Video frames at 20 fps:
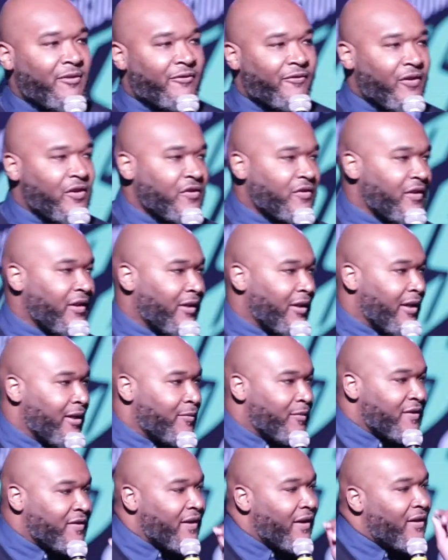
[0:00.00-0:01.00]
the first thing that he
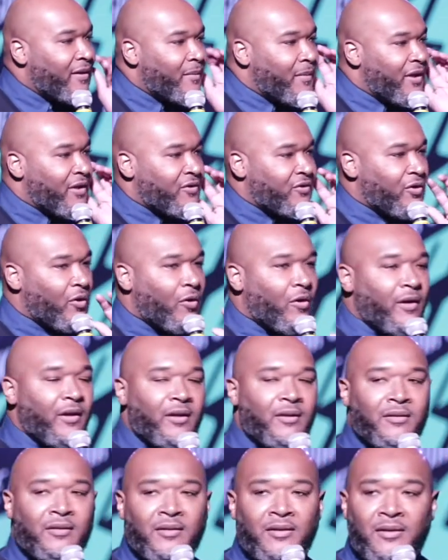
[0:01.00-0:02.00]
would say to me is,
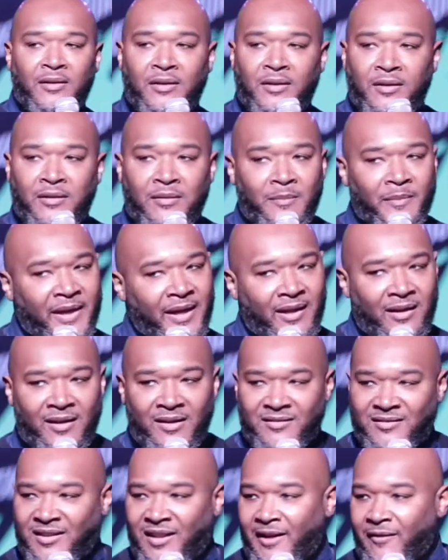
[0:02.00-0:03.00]
Dorian, man,
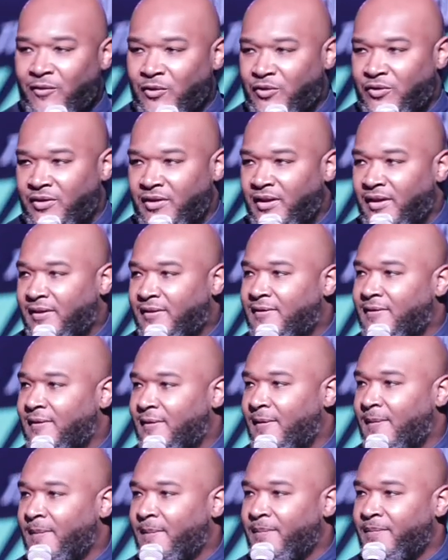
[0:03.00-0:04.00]
there's levels to this.
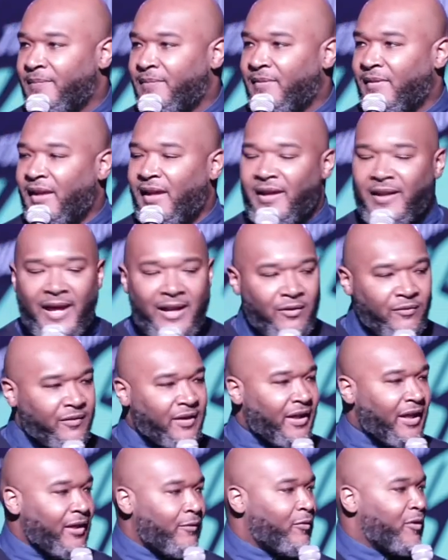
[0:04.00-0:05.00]
And I don't
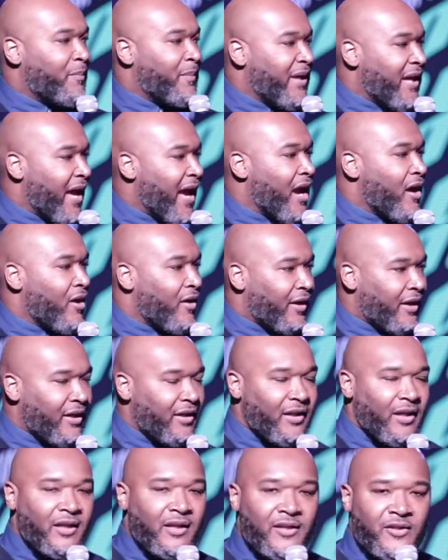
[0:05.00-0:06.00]
think he would be
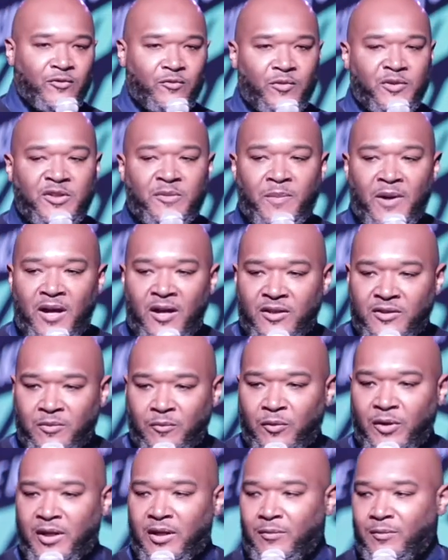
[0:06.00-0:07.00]
arrogant in his response.
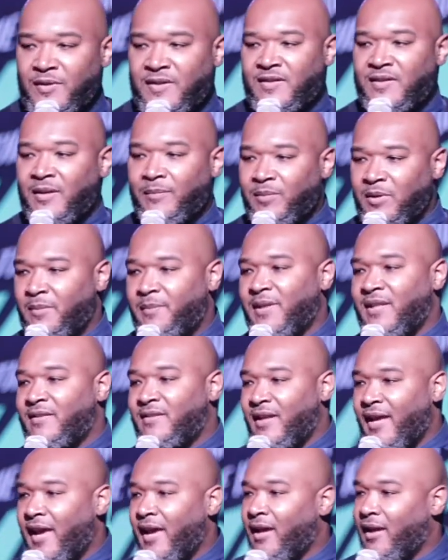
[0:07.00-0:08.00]
What he would simply be
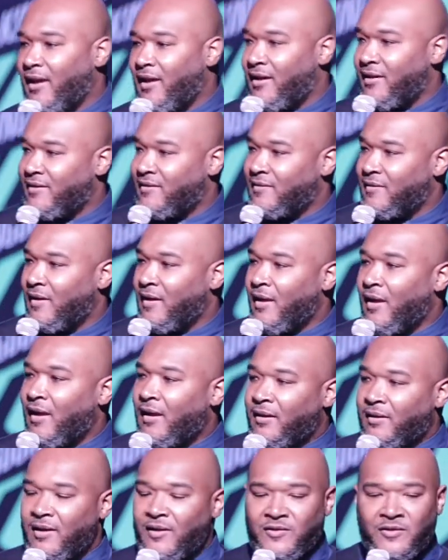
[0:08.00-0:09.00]
saying is,
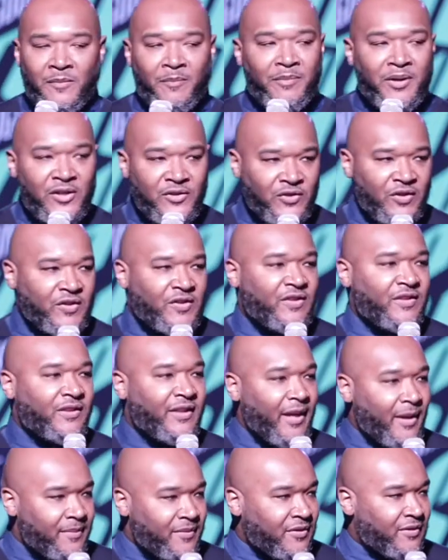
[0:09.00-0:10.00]
there's a bunch of
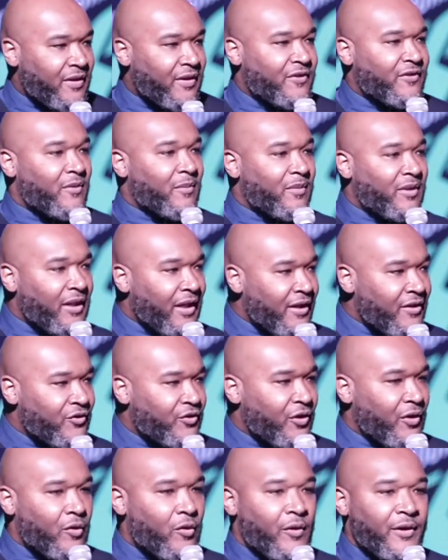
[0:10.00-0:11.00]
steps. There's some things
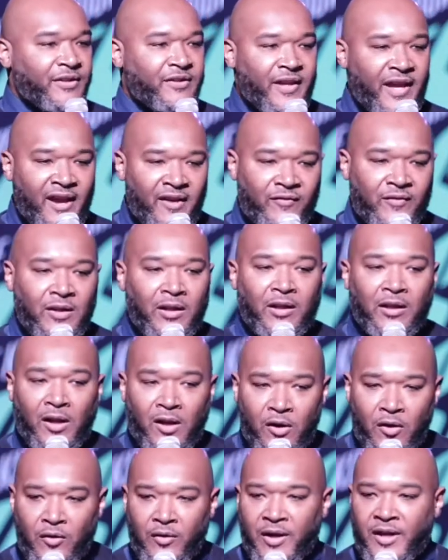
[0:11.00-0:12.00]
you're going to have to
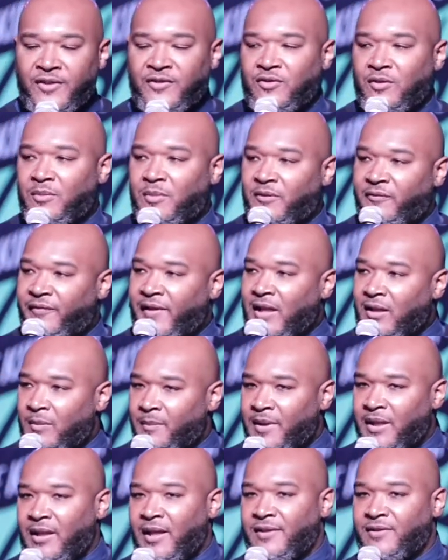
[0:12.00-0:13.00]
learn. There's some
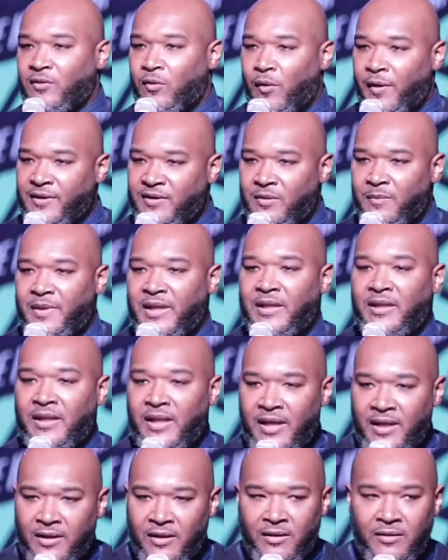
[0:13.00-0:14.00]
development that's going to be
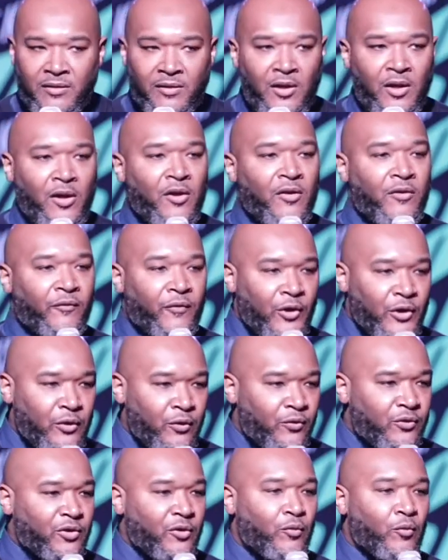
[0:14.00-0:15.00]
needed for
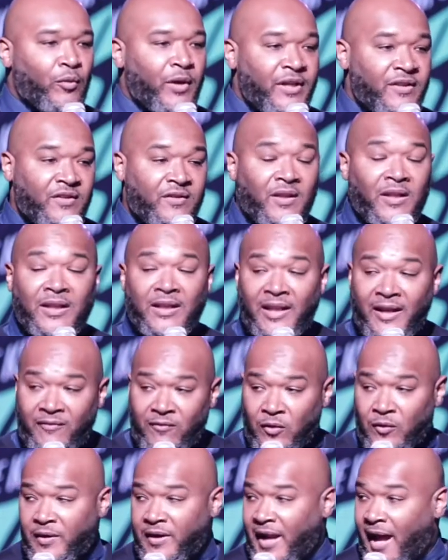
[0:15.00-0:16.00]
you to reach the
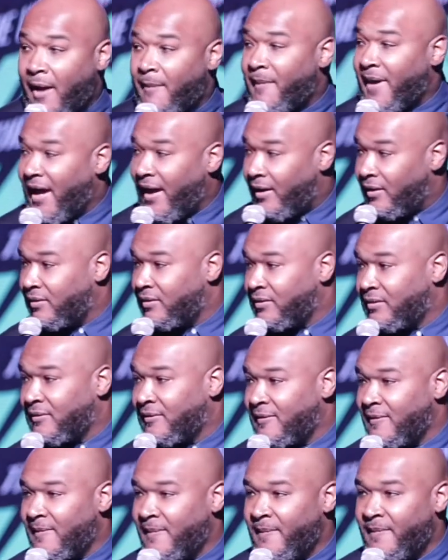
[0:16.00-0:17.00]
level that I'm at.
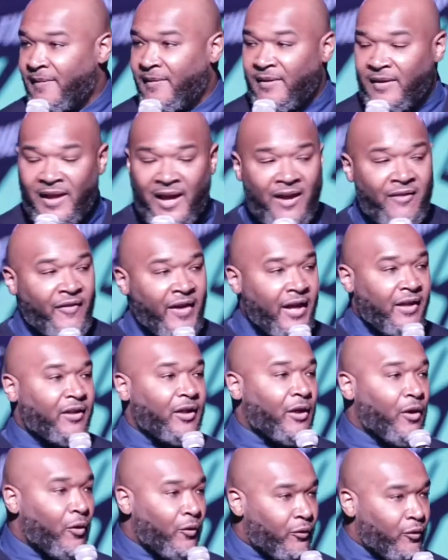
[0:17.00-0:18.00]
I've had to
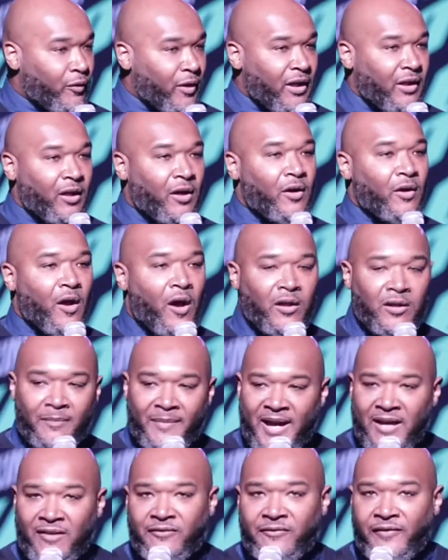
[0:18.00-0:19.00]
go through and learn all
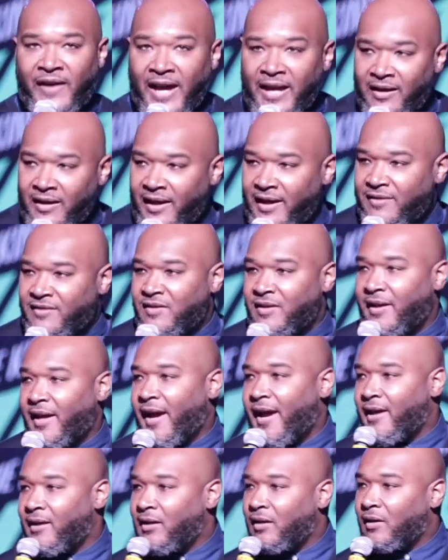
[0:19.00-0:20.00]
about financing. I
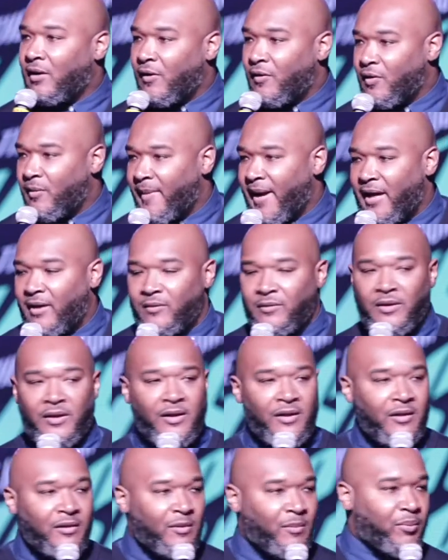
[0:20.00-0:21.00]
had to learn about
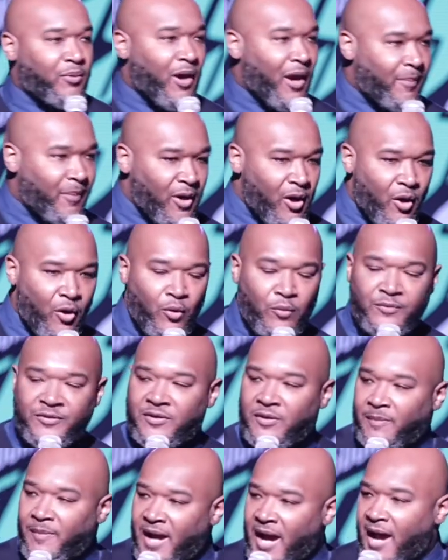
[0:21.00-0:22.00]
the proper homes
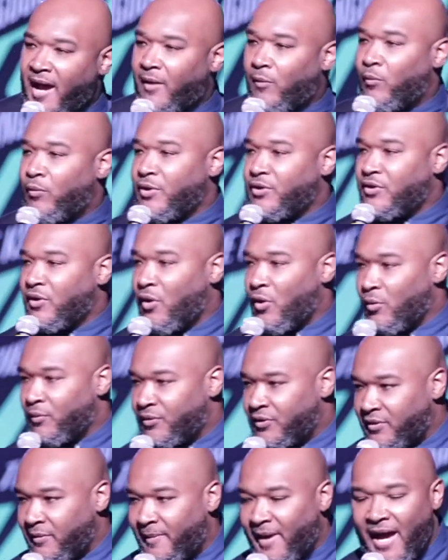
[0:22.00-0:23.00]
to buy, which
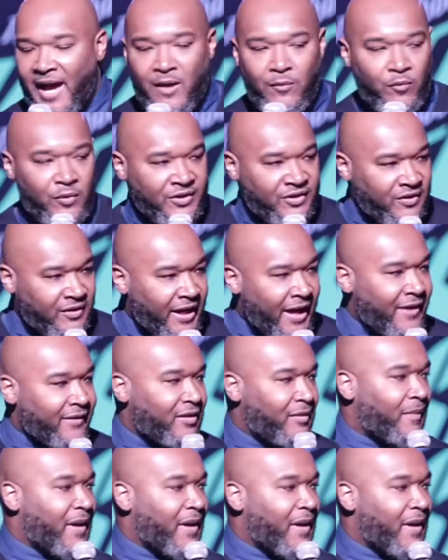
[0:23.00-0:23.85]
homes to buy, which not to